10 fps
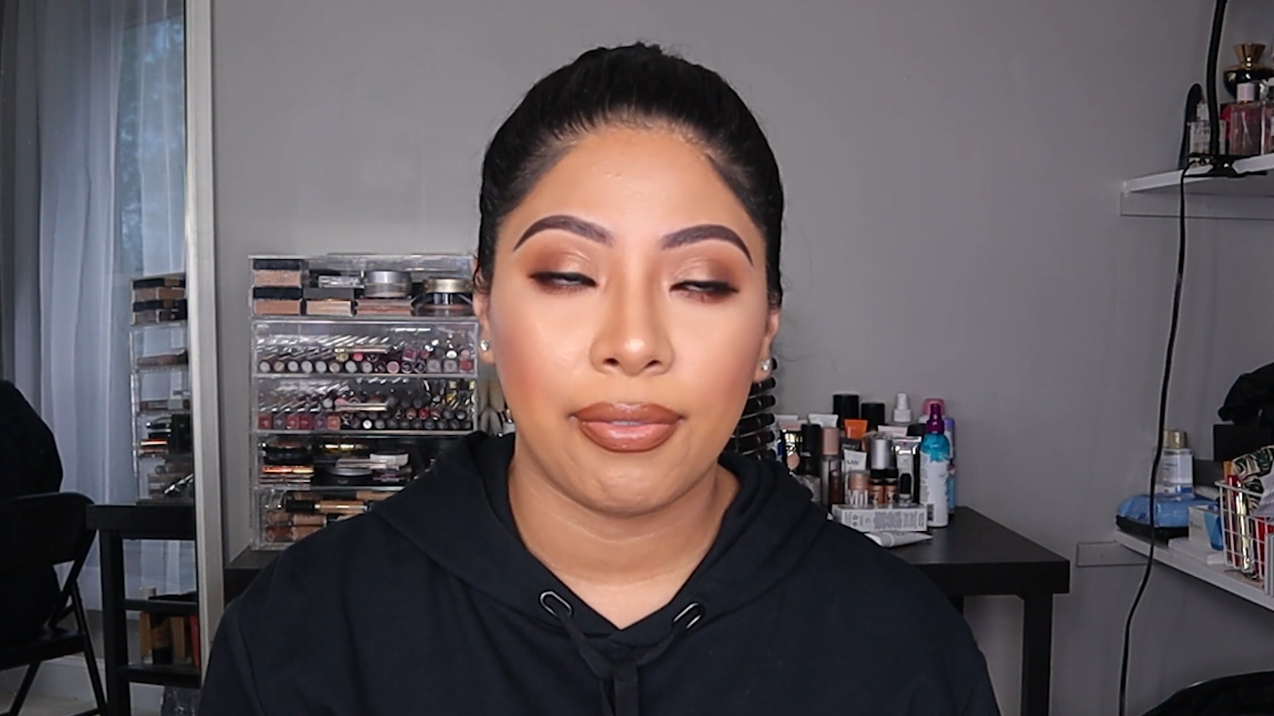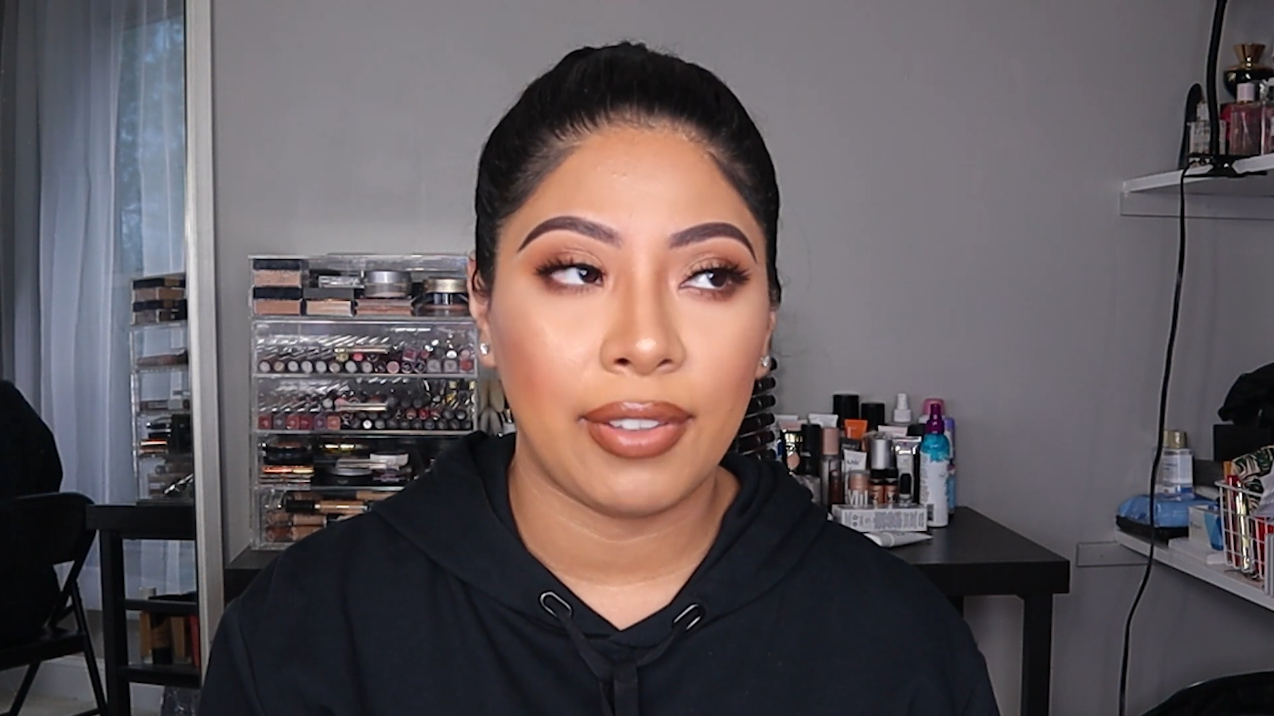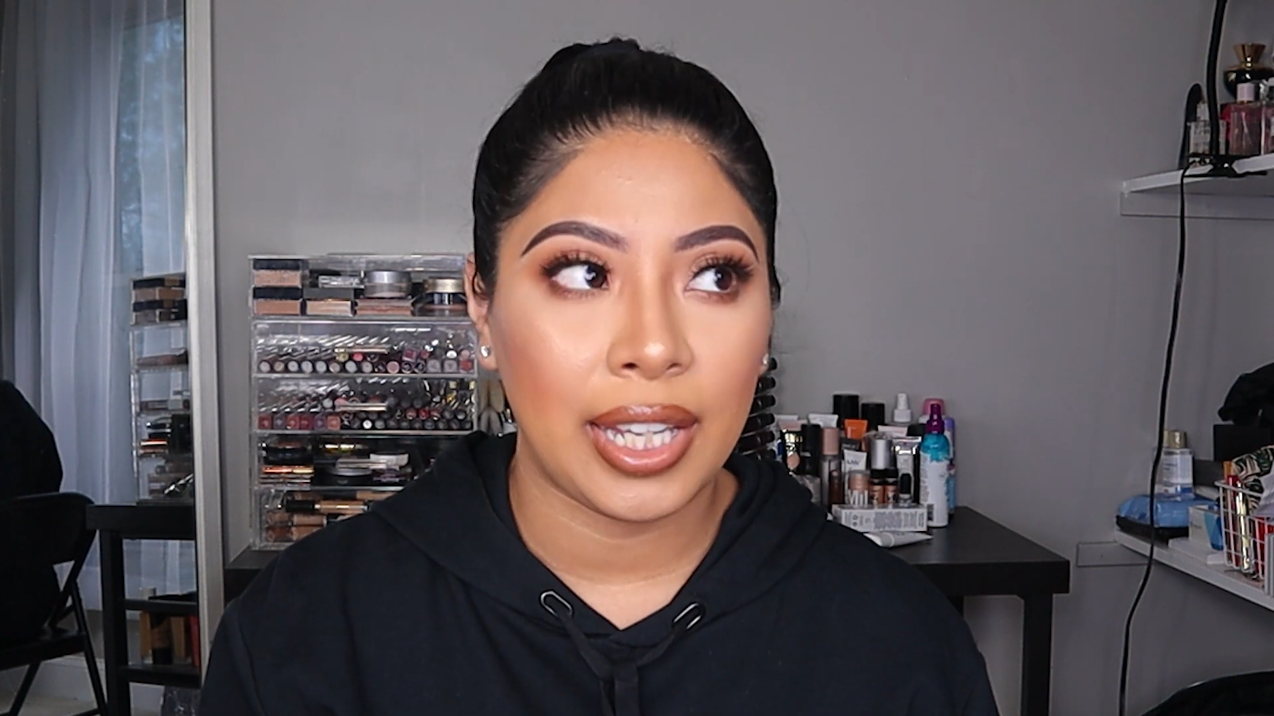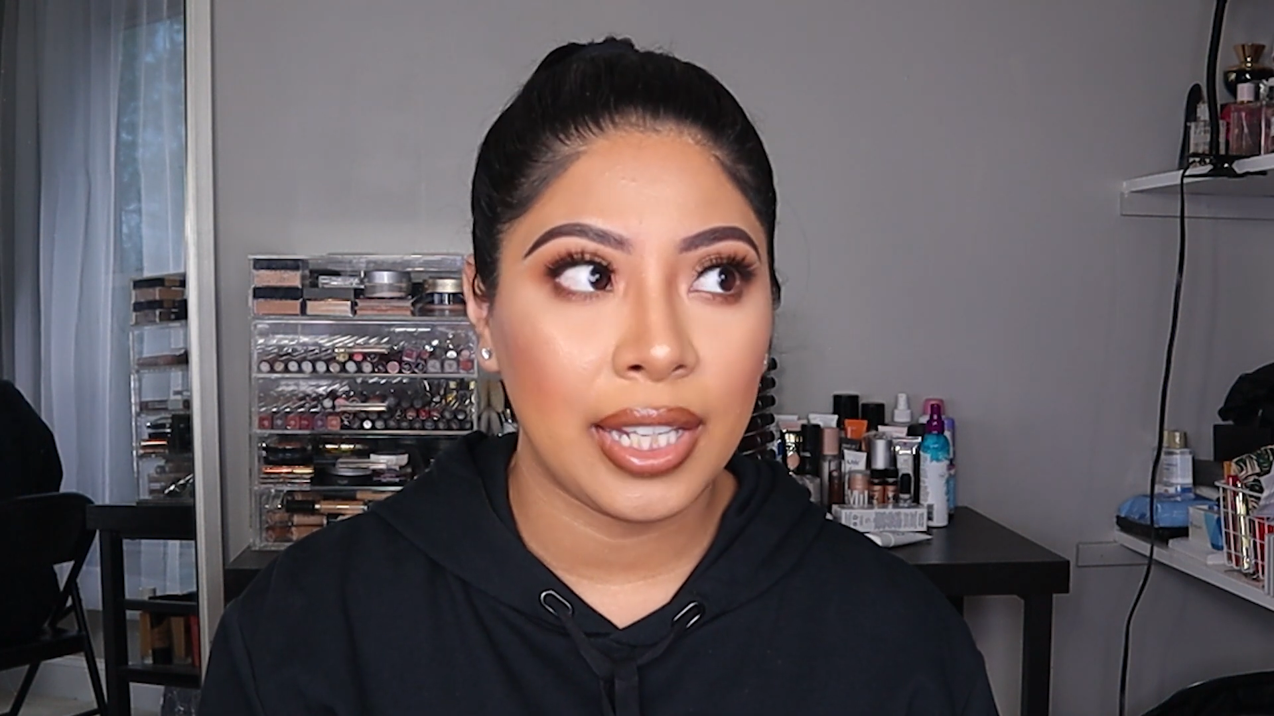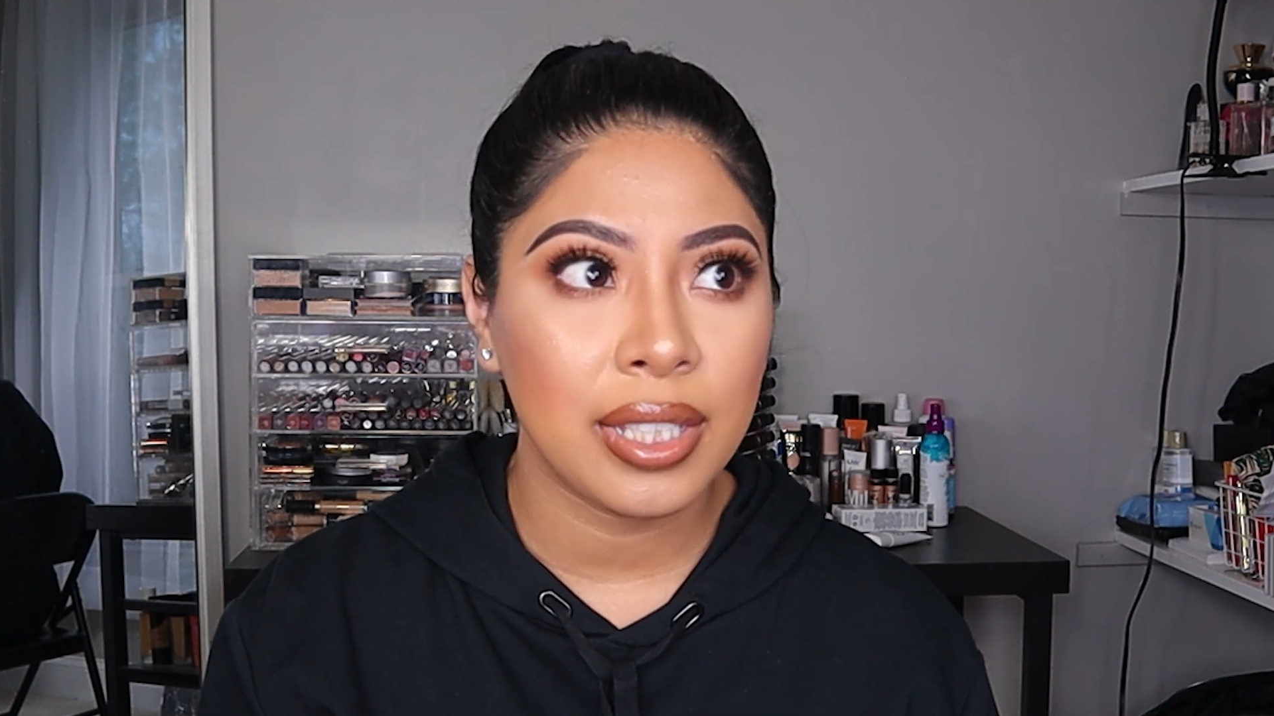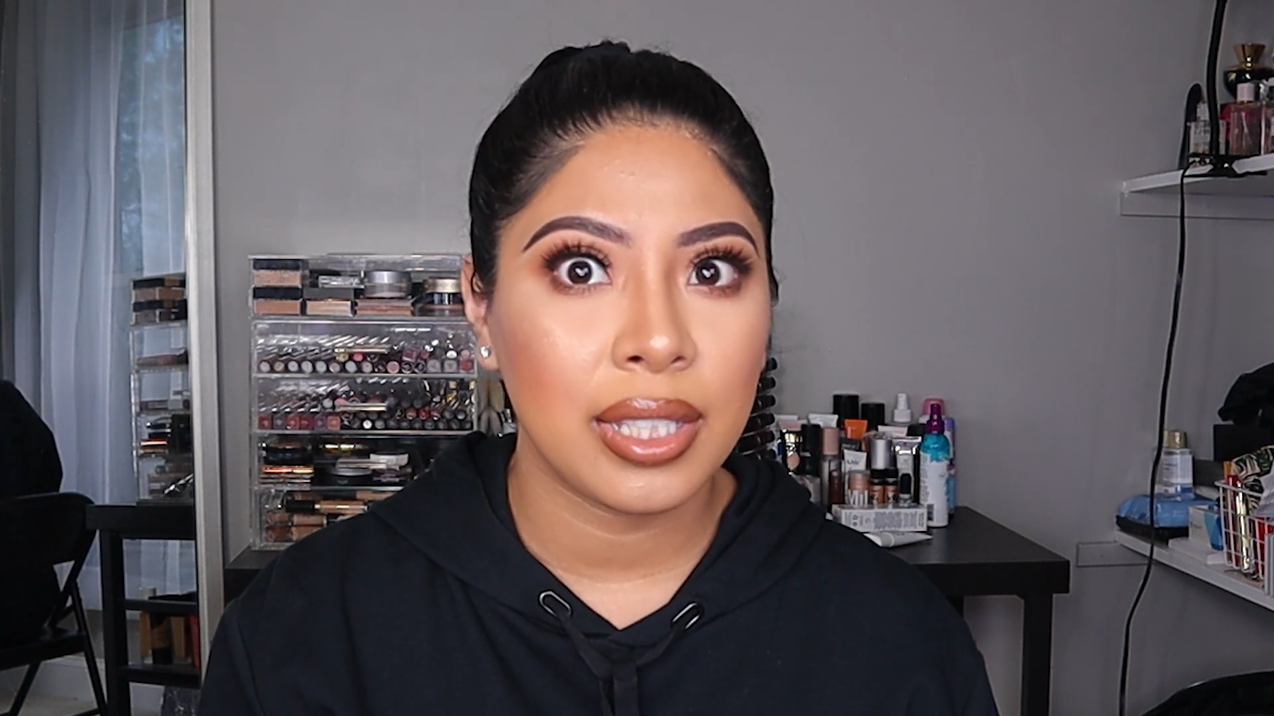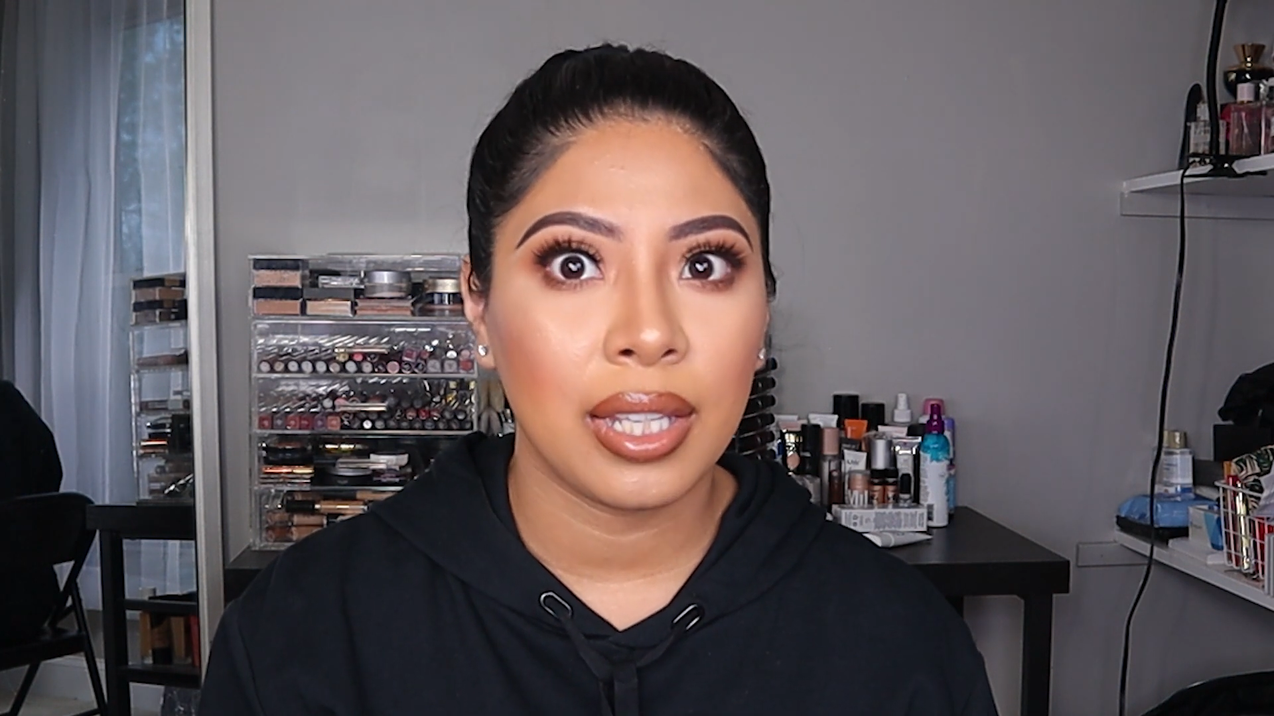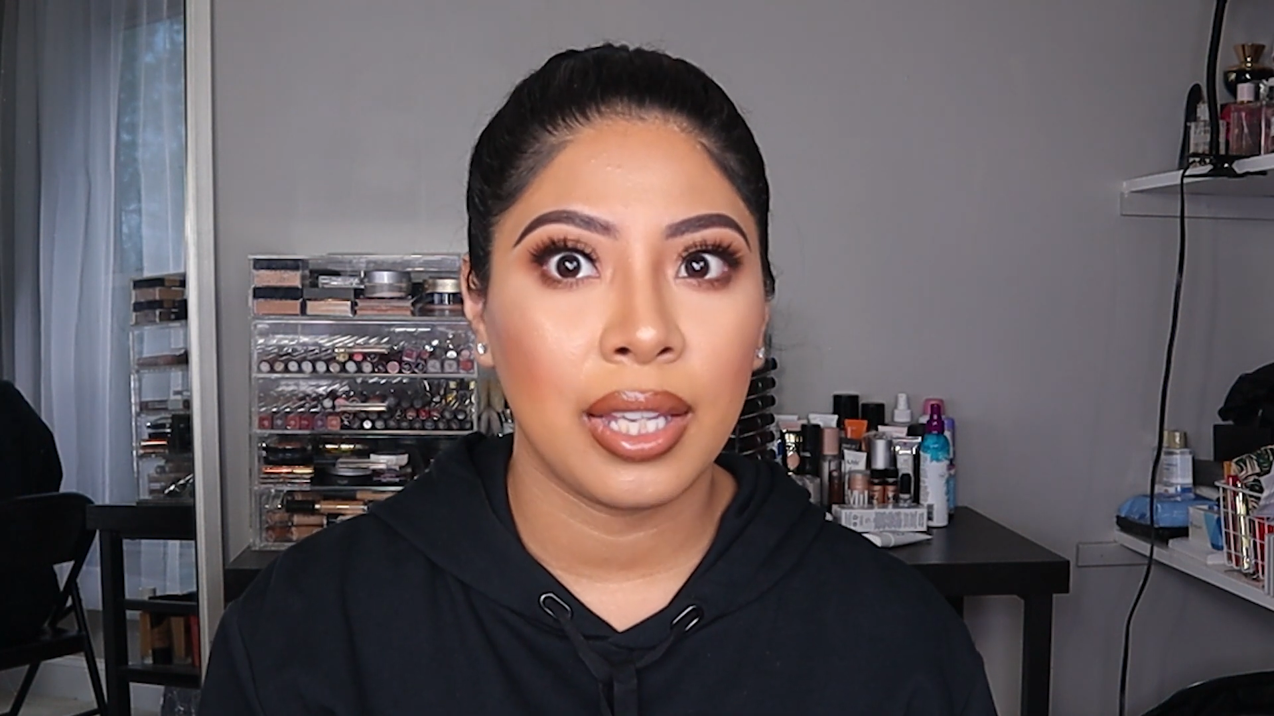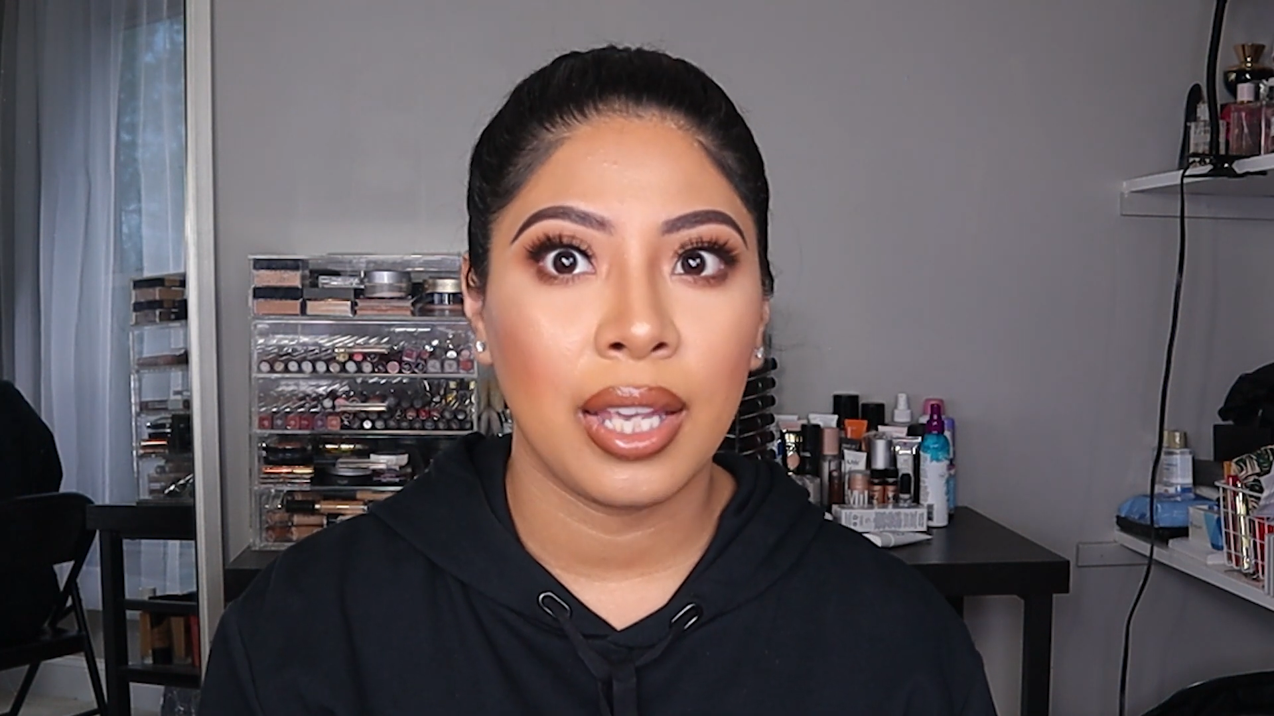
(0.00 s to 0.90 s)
face.